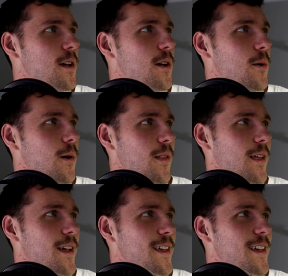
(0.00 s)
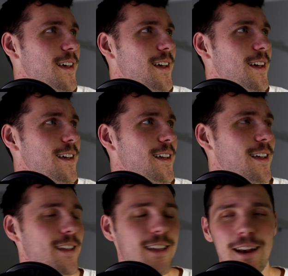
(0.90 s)
who are like
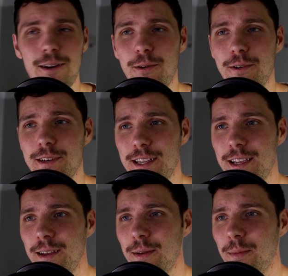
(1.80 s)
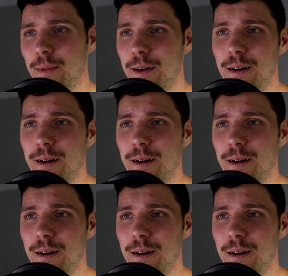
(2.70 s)
kind of on to him,